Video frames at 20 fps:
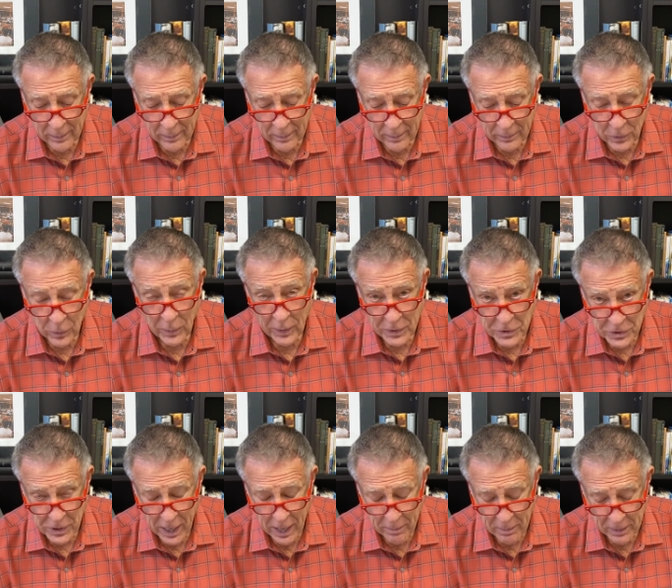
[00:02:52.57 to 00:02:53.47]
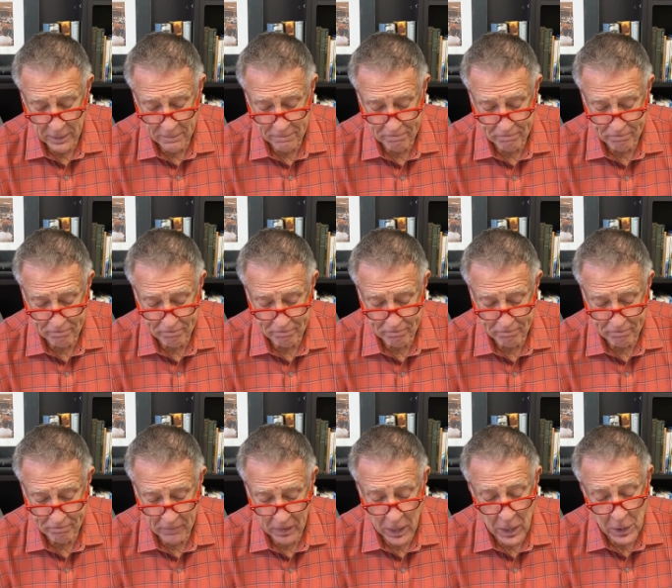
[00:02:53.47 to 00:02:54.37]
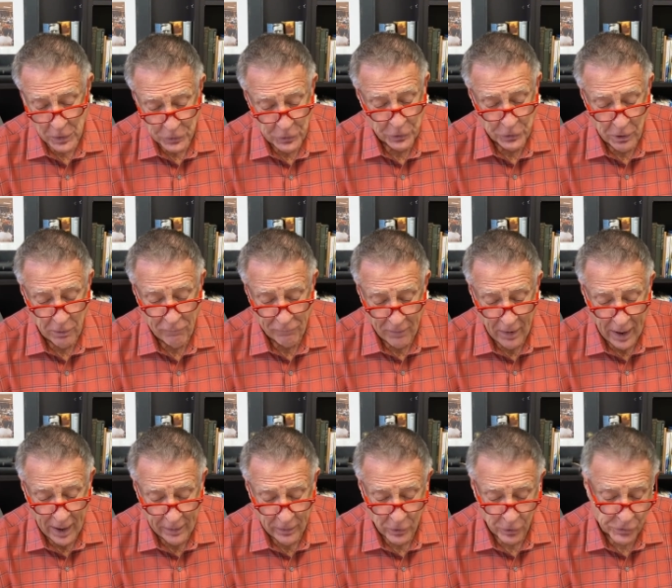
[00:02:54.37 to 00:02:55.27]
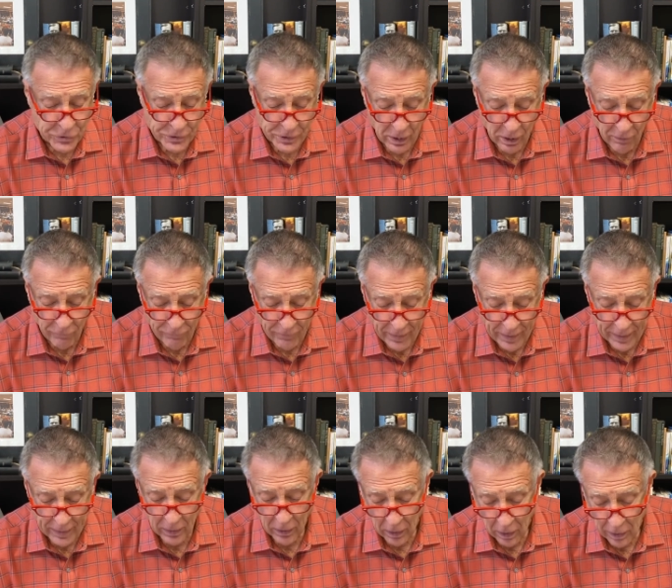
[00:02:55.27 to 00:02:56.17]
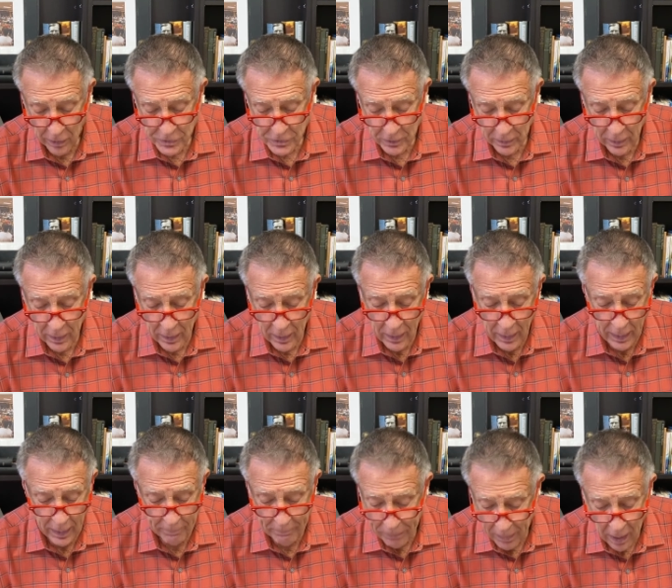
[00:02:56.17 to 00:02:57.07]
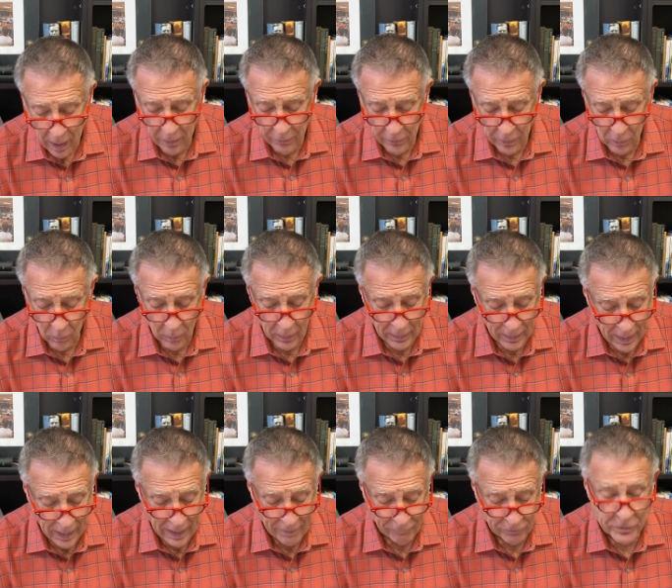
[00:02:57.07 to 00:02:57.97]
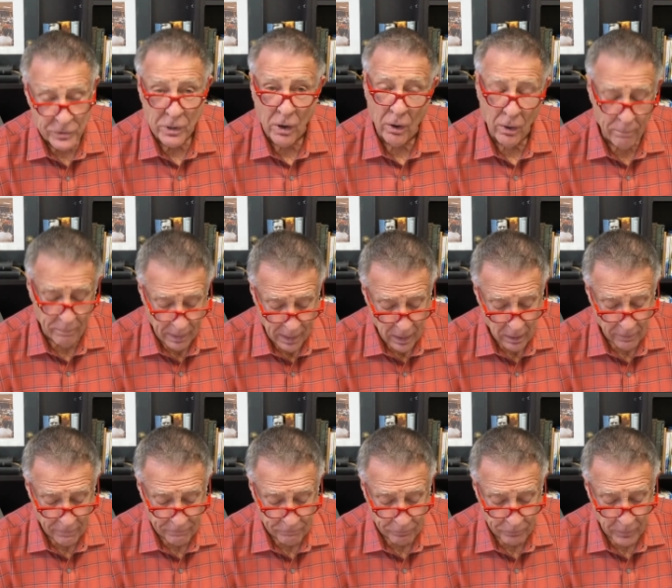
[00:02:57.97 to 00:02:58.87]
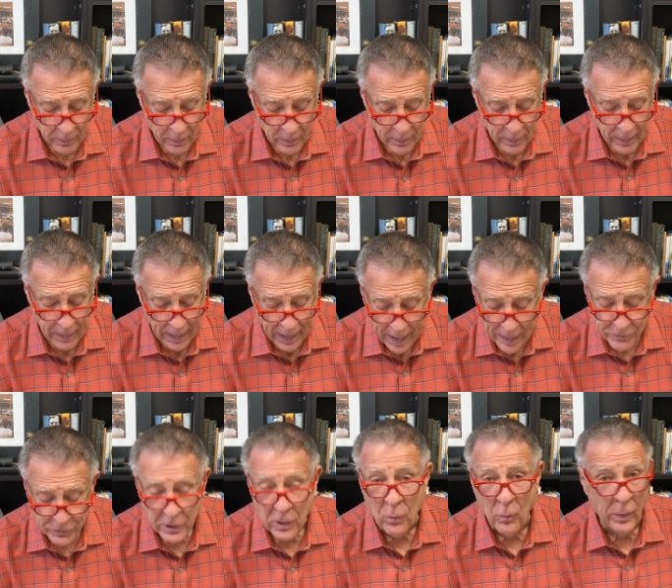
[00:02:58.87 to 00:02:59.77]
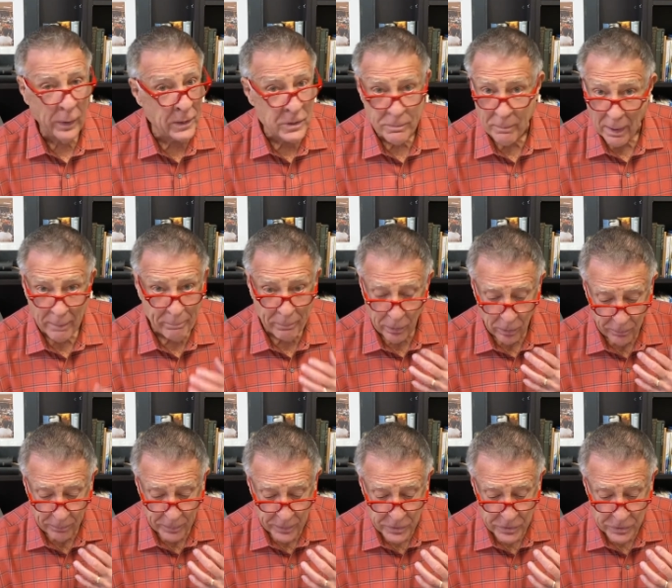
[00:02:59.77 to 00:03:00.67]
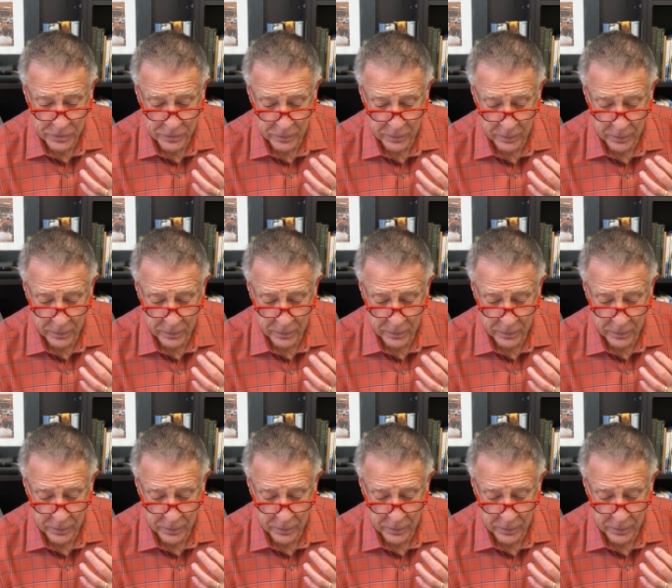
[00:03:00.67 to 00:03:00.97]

to examine. Should you find yourself at loss and pondering what life is all about, asking, what is my purpose?